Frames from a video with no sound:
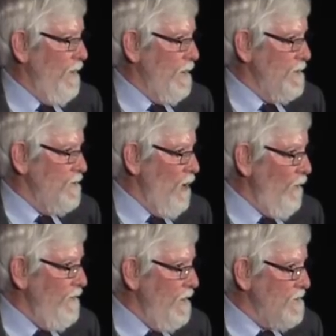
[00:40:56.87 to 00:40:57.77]
but it is
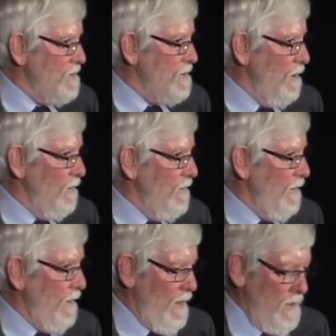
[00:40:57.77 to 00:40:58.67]
not necessarily
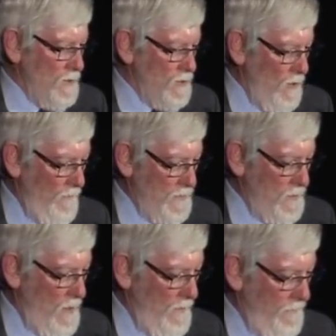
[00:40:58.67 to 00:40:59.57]
the
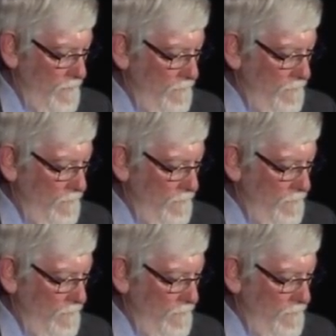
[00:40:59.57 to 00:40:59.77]
service life.